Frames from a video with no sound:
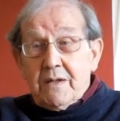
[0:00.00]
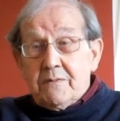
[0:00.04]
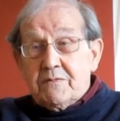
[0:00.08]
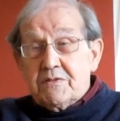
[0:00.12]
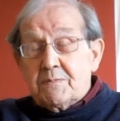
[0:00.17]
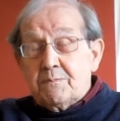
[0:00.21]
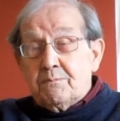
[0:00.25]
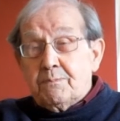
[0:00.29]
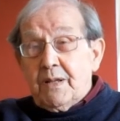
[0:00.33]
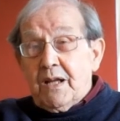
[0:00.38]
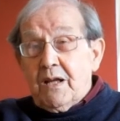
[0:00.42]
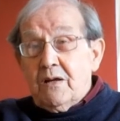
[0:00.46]
He
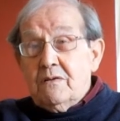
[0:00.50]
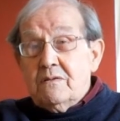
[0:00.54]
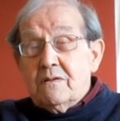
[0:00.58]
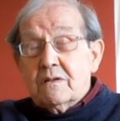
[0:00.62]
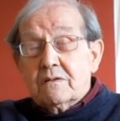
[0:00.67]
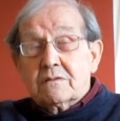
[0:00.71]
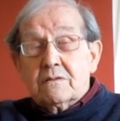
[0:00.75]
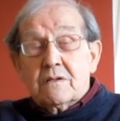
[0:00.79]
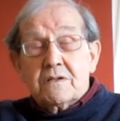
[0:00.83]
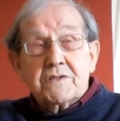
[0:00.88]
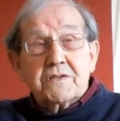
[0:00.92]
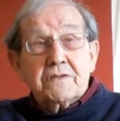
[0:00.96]
was
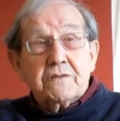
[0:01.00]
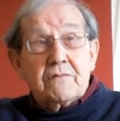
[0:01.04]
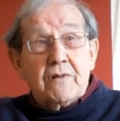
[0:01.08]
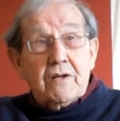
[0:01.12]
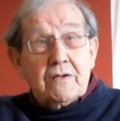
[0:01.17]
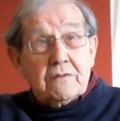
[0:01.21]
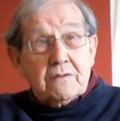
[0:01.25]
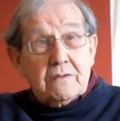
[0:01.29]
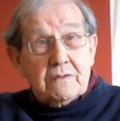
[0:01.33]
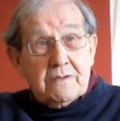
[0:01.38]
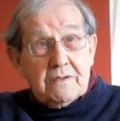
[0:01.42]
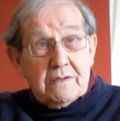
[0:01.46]
blown across the
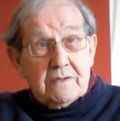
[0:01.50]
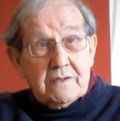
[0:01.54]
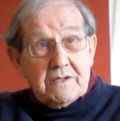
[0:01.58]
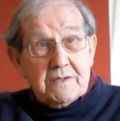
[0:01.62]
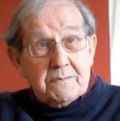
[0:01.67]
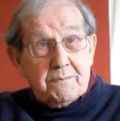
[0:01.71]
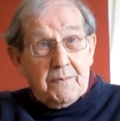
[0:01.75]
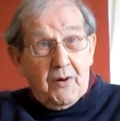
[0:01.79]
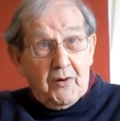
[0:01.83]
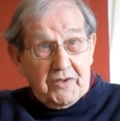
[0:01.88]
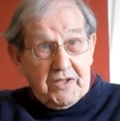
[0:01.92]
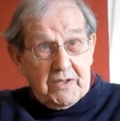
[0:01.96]
road, his
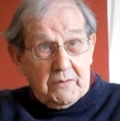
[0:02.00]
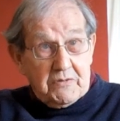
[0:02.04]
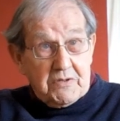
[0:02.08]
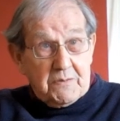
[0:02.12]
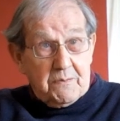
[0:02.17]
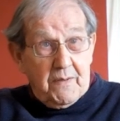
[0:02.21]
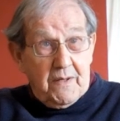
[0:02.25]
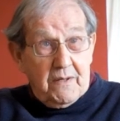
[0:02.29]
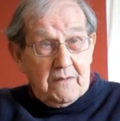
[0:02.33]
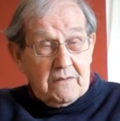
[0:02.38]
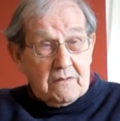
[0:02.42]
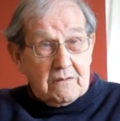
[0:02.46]
body
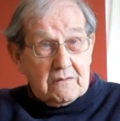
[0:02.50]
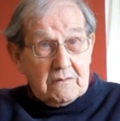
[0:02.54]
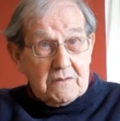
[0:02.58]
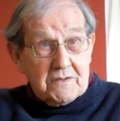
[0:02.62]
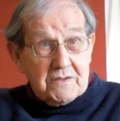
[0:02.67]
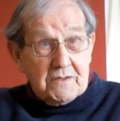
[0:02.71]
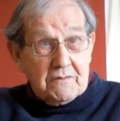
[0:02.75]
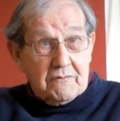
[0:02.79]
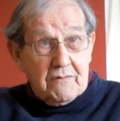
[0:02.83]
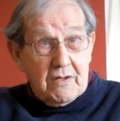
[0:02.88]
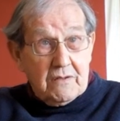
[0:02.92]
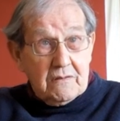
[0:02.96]
was blown
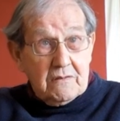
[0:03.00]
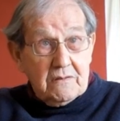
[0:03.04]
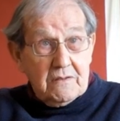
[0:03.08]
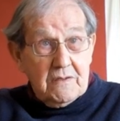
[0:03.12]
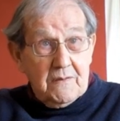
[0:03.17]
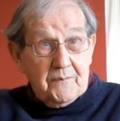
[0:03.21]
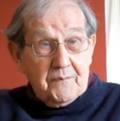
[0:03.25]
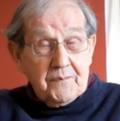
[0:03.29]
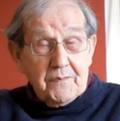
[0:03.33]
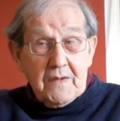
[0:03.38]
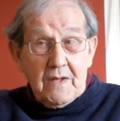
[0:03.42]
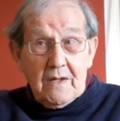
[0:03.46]
across the
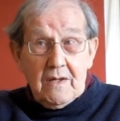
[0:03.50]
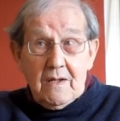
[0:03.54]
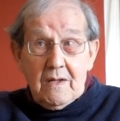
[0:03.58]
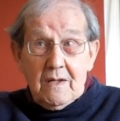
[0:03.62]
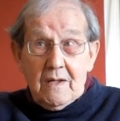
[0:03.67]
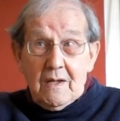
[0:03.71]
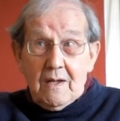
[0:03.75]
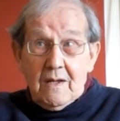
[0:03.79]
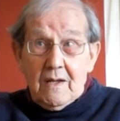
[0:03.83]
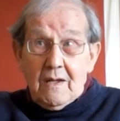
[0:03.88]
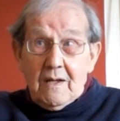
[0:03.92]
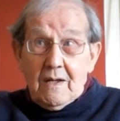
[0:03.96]
road.
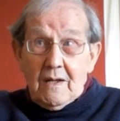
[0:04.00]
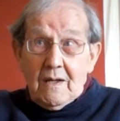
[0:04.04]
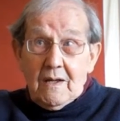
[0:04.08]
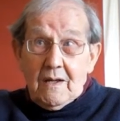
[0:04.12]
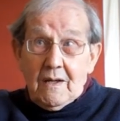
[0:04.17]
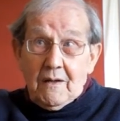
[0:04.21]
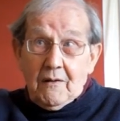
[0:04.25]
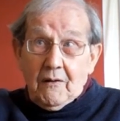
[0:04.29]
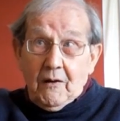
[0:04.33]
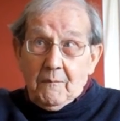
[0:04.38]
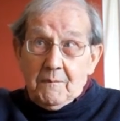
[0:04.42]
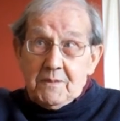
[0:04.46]

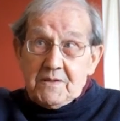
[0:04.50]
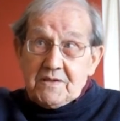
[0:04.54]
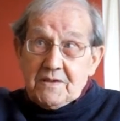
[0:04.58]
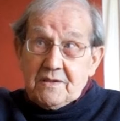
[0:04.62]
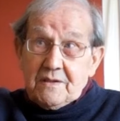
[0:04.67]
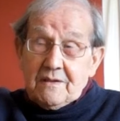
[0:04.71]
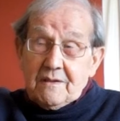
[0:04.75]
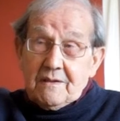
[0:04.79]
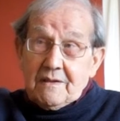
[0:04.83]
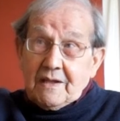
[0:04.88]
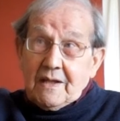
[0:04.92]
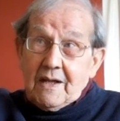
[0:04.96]
And
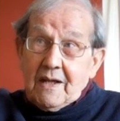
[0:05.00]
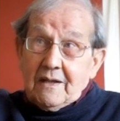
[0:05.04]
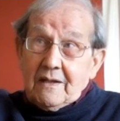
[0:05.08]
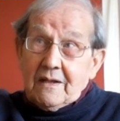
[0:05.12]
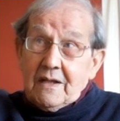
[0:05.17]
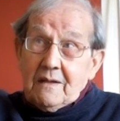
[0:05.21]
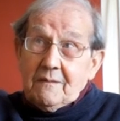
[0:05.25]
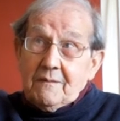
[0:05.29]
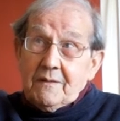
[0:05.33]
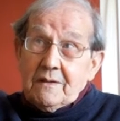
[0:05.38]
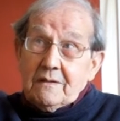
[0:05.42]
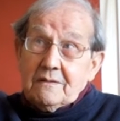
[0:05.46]
opposite the King
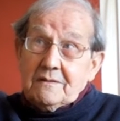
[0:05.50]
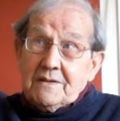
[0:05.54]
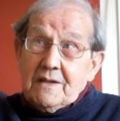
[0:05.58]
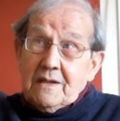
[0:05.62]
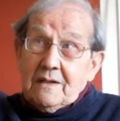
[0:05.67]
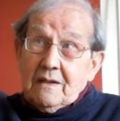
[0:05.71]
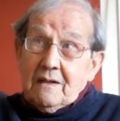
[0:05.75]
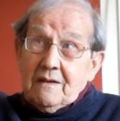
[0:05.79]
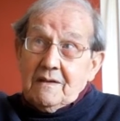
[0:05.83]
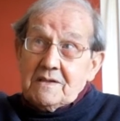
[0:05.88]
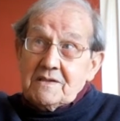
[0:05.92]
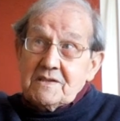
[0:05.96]
David
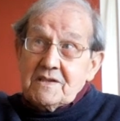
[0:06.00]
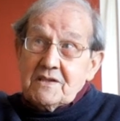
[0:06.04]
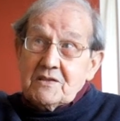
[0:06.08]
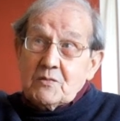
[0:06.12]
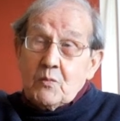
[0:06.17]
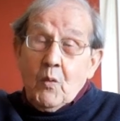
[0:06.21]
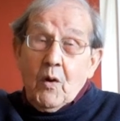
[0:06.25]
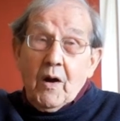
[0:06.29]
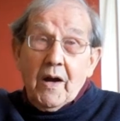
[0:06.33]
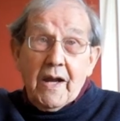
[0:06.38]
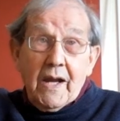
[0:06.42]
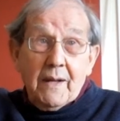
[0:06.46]
Hotel, there's
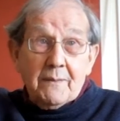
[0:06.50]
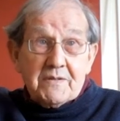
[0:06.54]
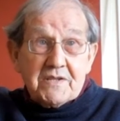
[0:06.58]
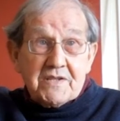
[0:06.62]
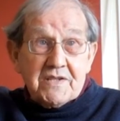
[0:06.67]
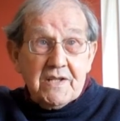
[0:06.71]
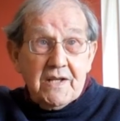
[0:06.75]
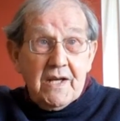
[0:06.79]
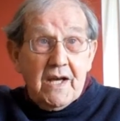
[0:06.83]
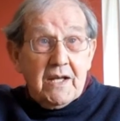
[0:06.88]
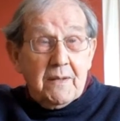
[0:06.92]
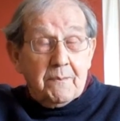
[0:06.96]
this
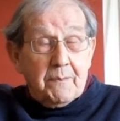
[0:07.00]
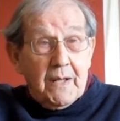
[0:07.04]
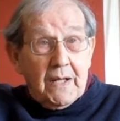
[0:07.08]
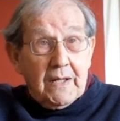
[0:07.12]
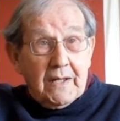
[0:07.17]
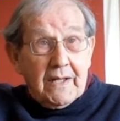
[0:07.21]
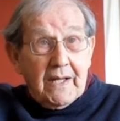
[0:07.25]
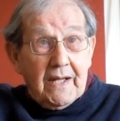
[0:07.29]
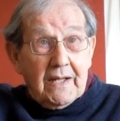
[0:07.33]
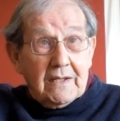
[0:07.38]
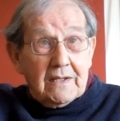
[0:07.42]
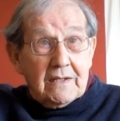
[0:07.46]
YMCA
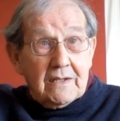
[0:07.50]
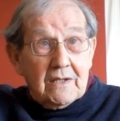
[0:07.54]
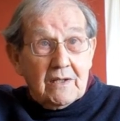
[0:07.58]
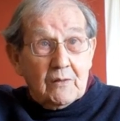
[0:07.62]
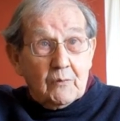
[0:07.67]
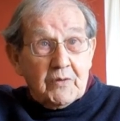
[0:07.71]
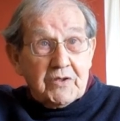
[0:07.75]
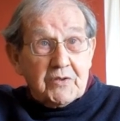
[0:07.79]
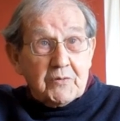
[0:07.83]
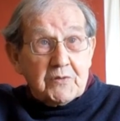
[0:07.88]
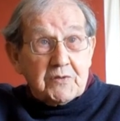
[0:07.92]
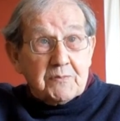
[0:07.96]
building,
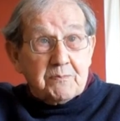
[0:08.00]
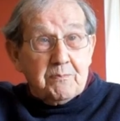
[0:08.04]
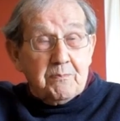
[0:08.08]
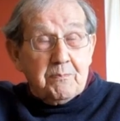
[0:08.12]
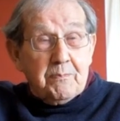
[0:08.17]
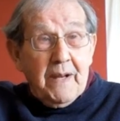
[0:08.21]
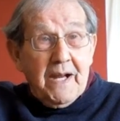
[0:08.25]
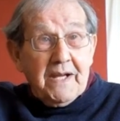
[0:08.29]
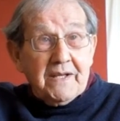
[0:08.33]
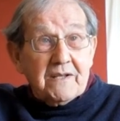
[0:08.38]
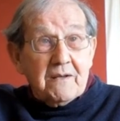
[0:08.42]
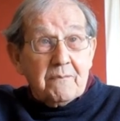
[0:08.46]
which was
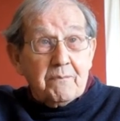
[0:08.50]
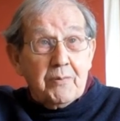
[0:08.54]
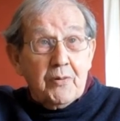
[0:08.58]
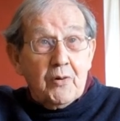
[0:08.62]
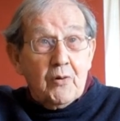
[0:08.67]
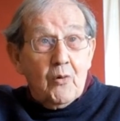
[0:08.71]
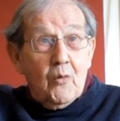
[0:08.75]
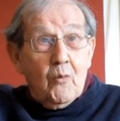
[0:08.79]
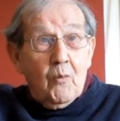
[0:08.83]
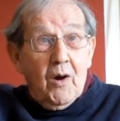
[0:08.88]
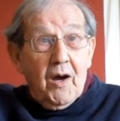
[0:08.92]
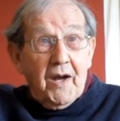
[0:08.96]
painted
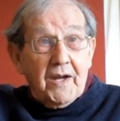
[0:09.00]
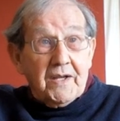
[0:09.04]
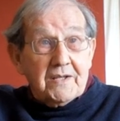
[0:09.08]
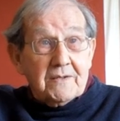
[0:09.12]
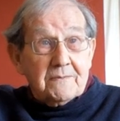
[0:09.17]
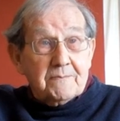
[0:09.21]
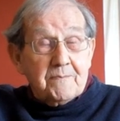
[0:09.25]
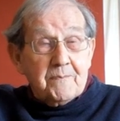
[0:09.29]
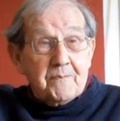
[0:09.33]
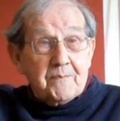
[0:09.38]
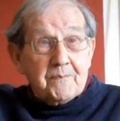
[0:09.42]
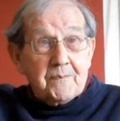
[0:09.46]
pure
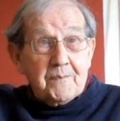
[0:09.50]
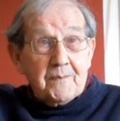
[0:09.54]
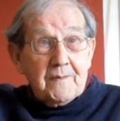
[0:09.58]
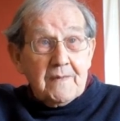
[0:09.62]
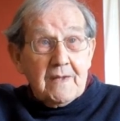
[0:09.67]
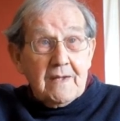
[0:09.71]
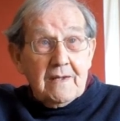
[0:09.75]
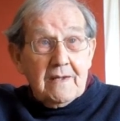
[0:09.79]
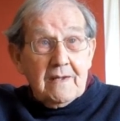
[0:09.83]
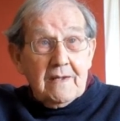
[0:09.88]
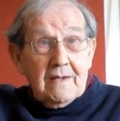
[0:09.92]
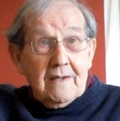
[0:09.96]
white.
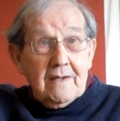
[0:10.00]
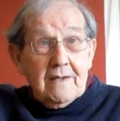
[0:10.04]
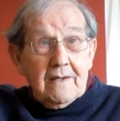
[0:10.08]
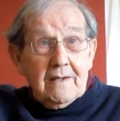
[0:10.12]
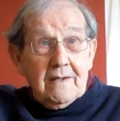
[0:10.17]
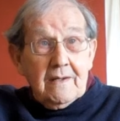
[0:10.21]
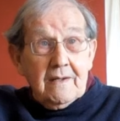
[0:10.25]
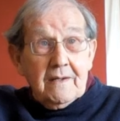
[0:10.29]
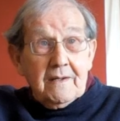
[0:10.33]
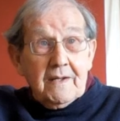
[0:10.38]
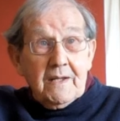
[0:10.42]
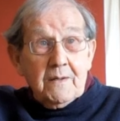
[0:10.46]

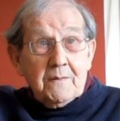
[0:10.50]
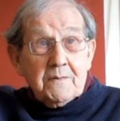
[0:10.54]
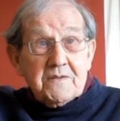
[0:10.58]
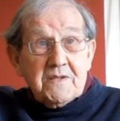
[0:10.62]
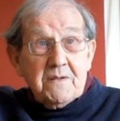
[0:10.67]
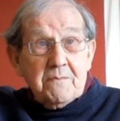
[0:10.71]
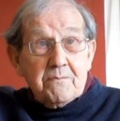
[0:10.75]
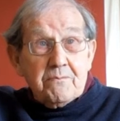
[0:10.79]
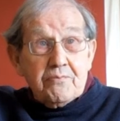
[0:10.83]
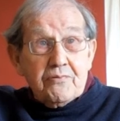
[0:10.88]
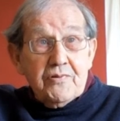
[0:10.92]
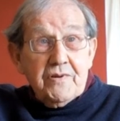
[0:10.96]
And he
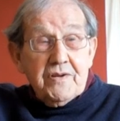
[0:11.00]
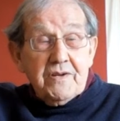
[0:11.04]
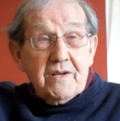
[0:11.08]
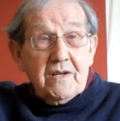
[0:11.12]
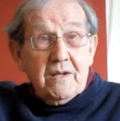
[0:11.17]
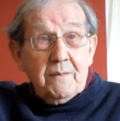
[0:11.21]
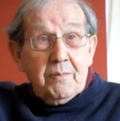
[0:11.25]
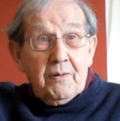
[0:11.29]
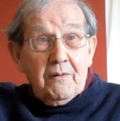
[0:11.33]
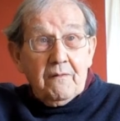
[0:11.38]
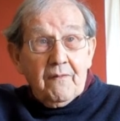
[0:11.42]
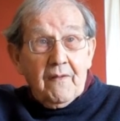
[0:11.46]
was
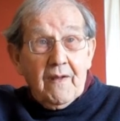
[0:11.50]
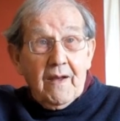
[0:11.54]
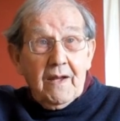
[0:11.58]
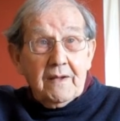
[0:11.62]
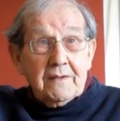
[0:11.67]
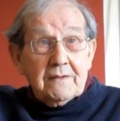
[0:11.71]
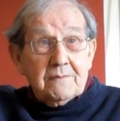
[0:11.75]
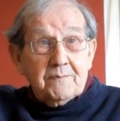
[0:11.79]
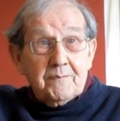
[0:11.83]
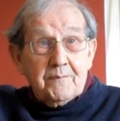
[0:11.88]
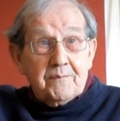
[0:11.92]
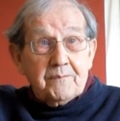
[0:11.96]
imprinted upon
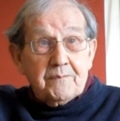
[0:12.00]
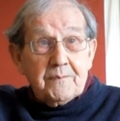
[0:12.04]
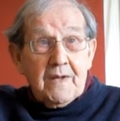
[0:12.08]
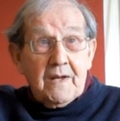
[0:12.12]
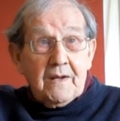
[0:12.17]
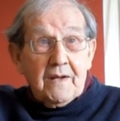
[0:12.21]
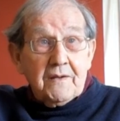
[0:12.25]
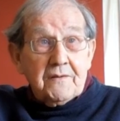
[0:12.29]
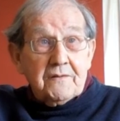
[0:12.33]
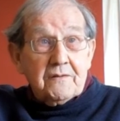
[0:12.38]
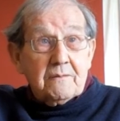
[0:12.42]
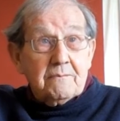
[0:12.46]
that,
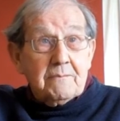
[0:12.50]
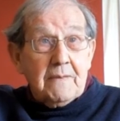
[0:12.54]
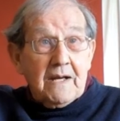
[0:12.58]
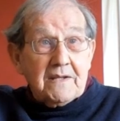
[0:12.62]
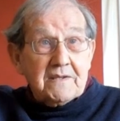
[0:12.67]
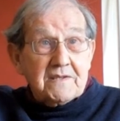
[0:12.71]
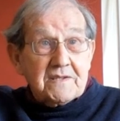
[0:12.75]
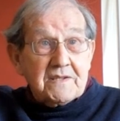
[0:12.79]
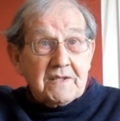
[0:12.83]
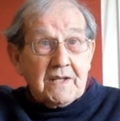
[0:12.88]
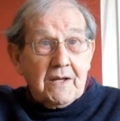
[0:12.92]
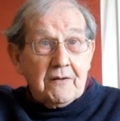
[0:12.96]
and it took
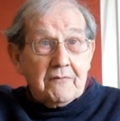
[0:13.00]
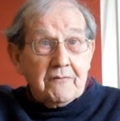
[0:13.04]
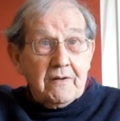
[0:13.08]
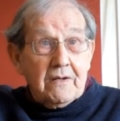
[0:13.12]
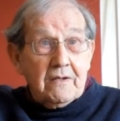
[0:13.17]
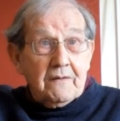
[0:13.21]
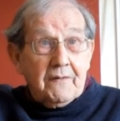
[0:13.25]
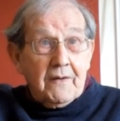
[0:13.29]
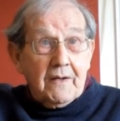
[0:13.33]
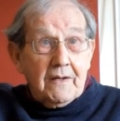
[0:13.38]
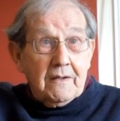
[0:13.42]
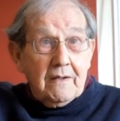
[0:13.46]
months to get
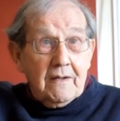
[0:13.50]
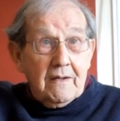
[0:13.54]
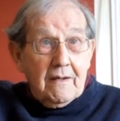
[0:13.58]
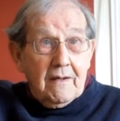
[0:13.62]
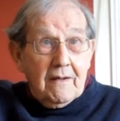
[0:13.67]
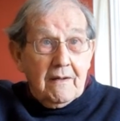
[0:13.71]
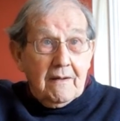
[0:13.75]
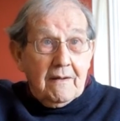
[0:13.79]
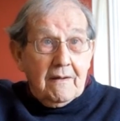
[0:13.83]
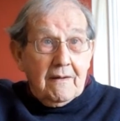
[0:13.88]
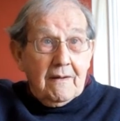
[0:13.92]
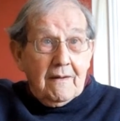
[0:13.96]
rid of it.
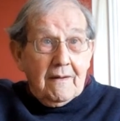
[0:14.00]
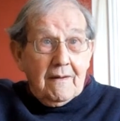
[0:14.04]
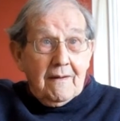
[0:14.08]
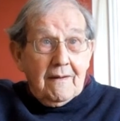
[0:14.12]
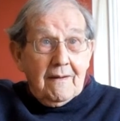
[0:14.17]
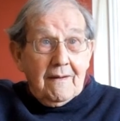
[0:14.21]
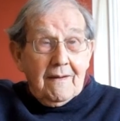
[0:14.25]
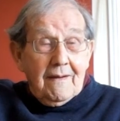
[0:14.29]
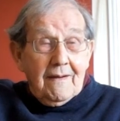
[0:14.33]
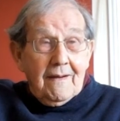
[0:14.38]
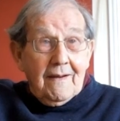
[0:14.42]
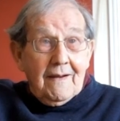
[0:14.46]

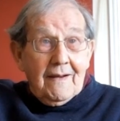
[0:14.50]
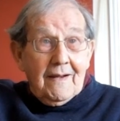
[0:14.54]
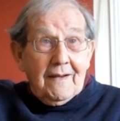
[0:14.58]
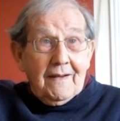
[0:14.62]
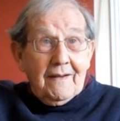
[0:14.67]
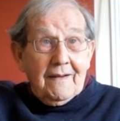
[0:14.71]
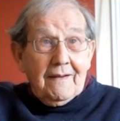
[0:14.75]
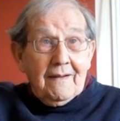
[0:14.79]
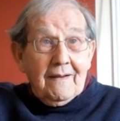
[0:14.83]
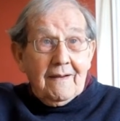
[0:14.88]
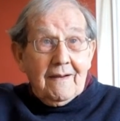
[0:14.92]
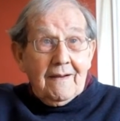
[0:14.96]

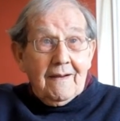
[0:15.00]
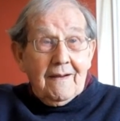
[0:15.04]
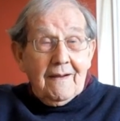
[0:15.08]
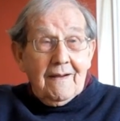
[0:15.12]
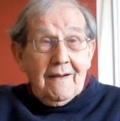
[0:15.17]
And